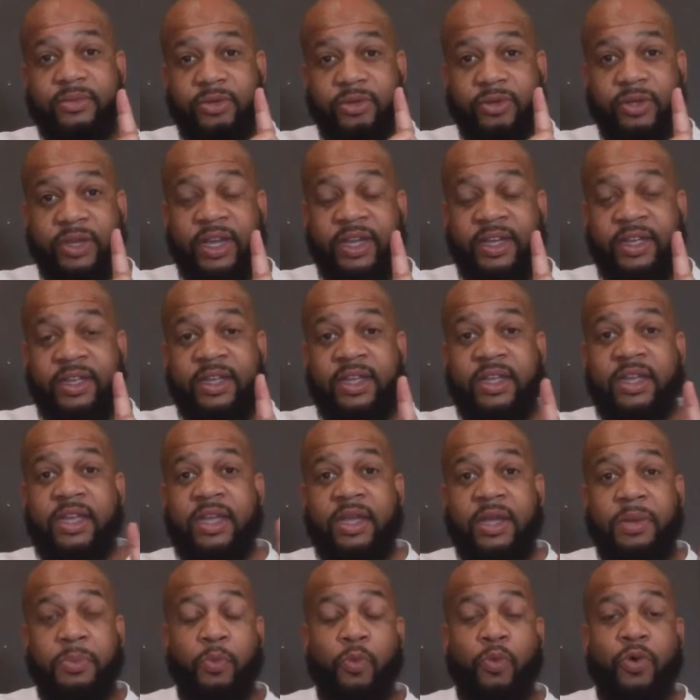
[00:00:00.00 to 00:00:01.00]
Okay?
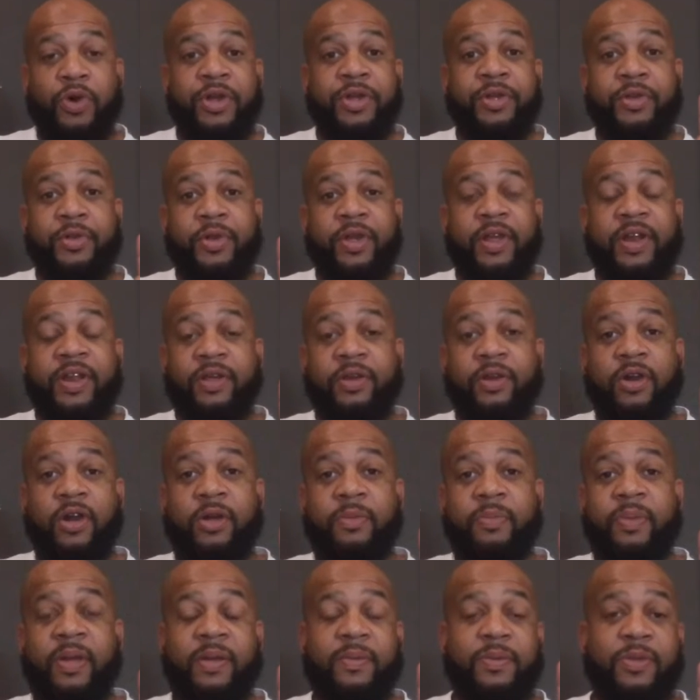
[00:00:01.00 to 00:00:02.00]
One credit
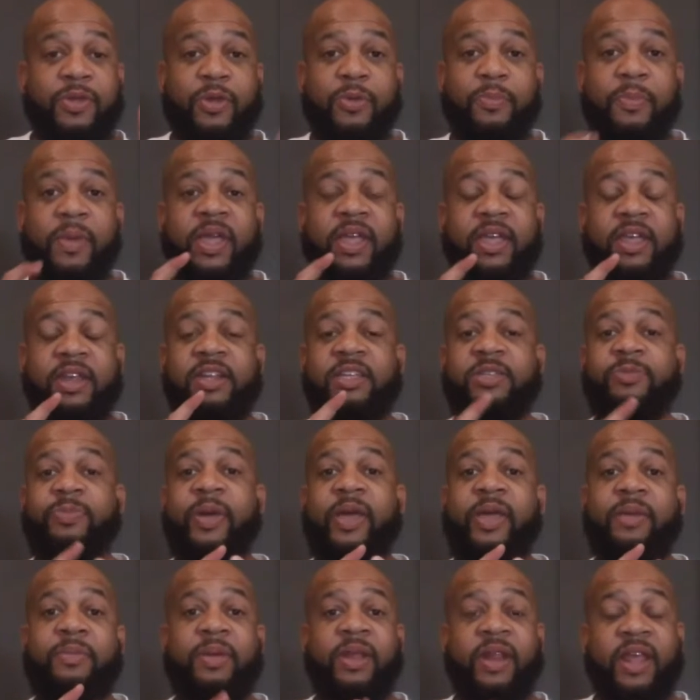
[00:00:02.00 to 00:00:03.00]
card payment. You're making this
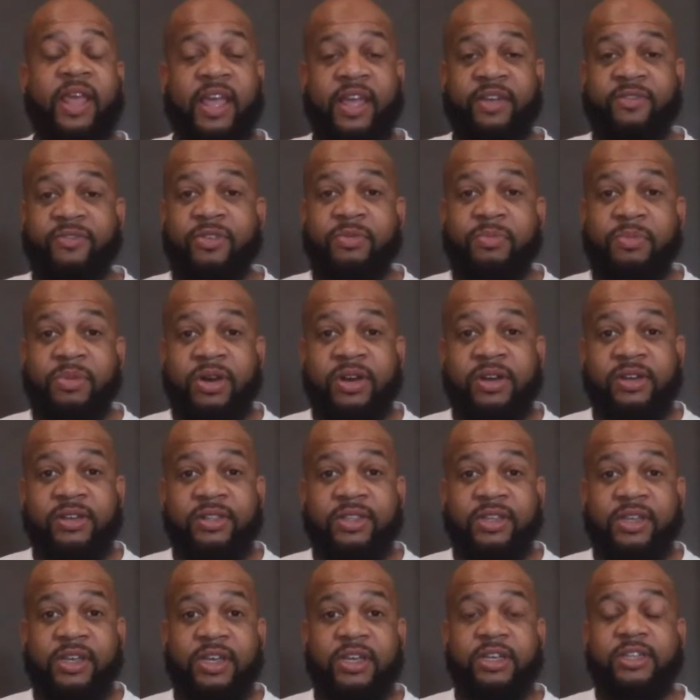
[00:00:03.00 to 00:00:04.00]
payment every
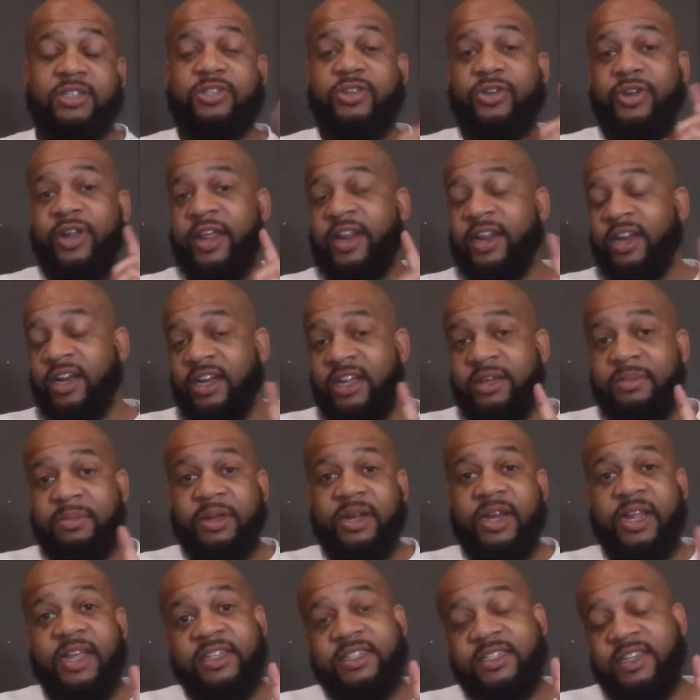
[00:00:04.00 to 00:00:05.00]
month, so that
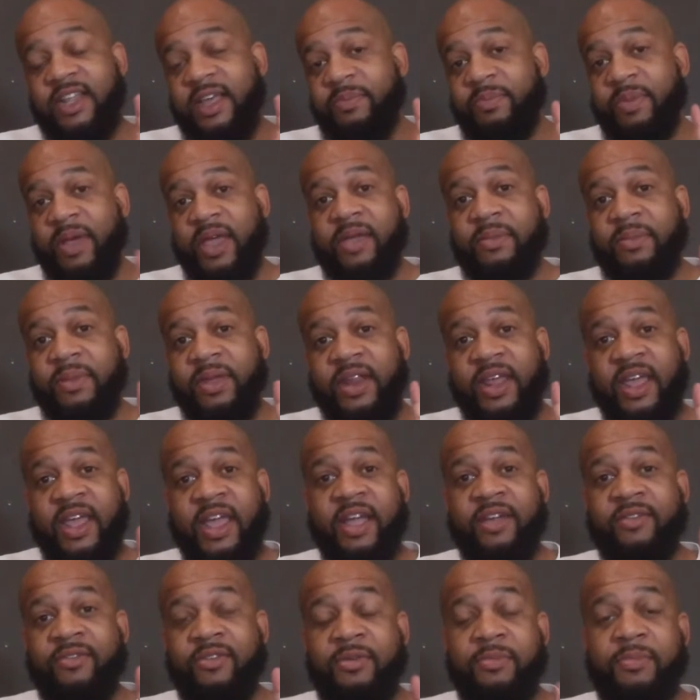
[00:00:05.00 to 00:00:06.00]
eliminates that payment
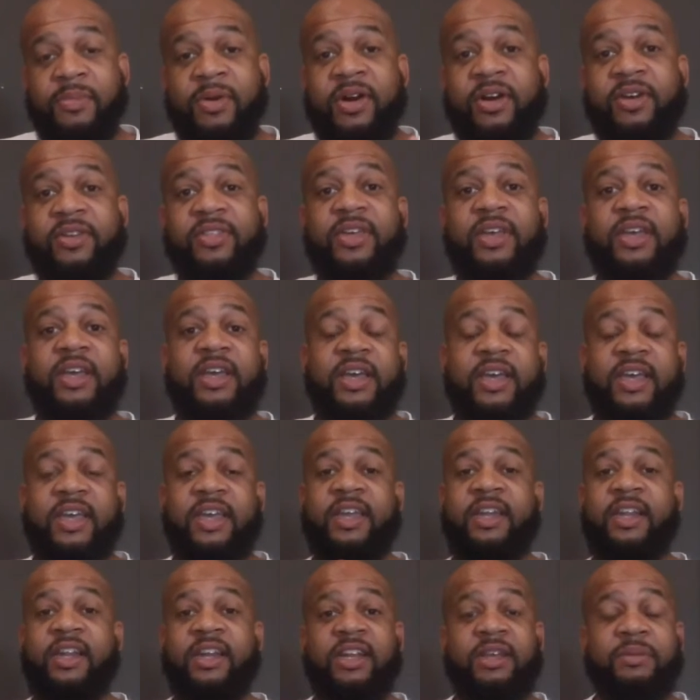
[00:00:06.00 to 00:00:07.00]
every month.
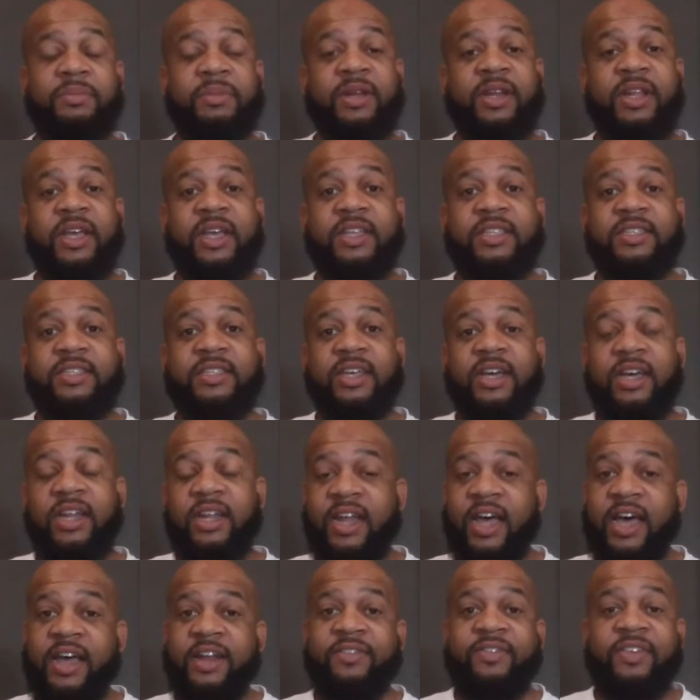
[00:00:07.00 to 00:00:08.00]
It eliminates a
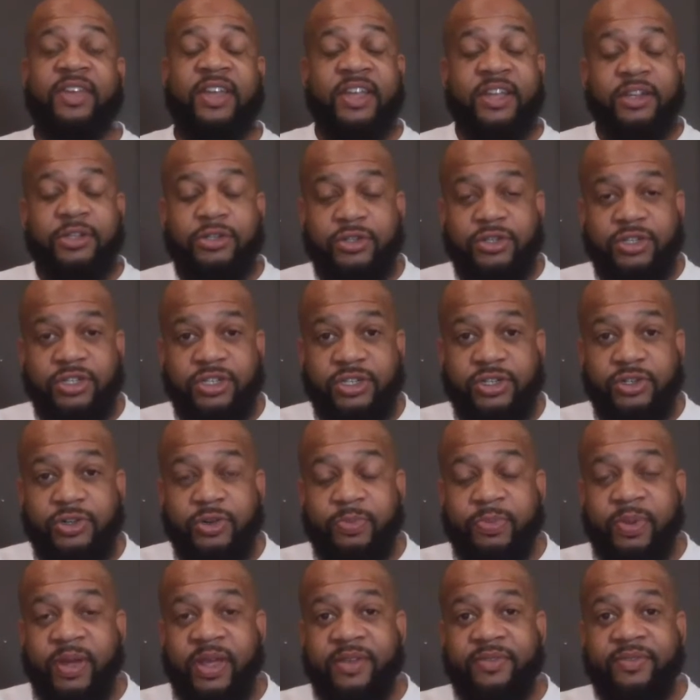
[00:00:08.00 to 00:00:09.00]
lot of interest
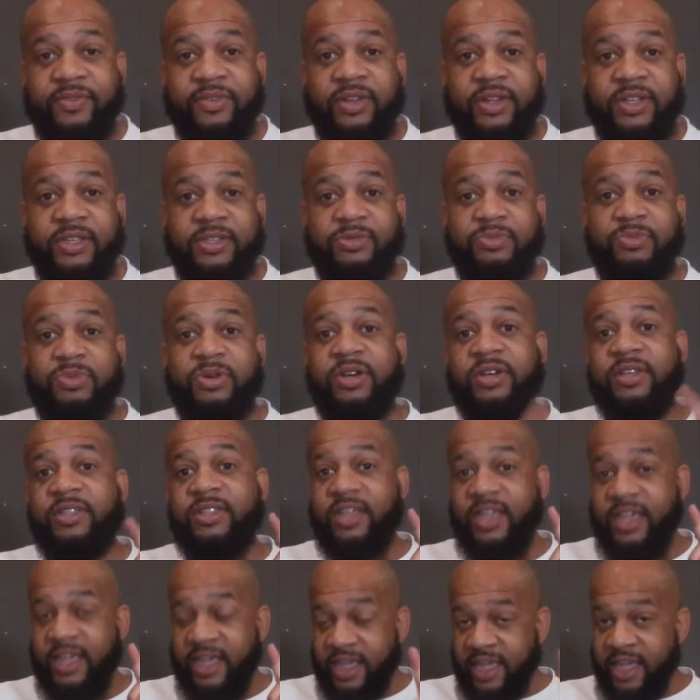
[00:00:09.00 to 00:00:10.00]
you'll pay for this
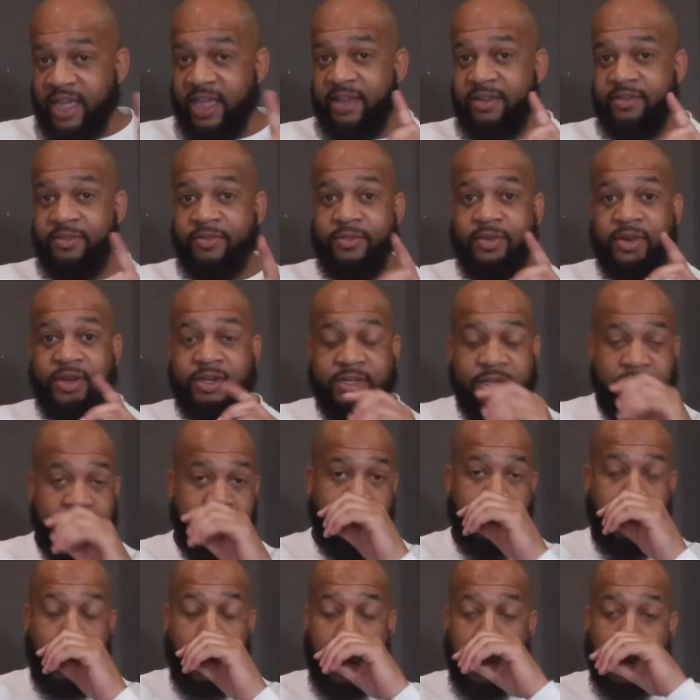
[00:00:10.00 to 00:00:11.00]
month every
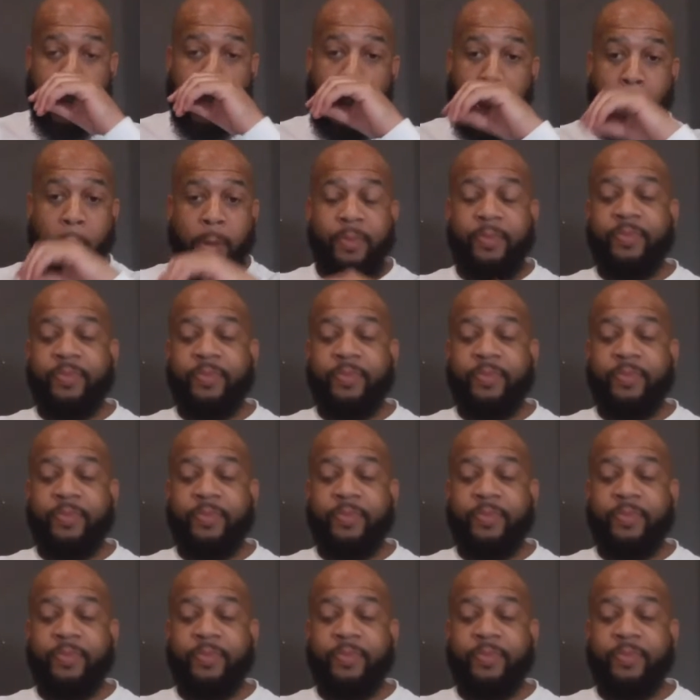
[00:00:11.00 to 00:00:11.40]
time, okay?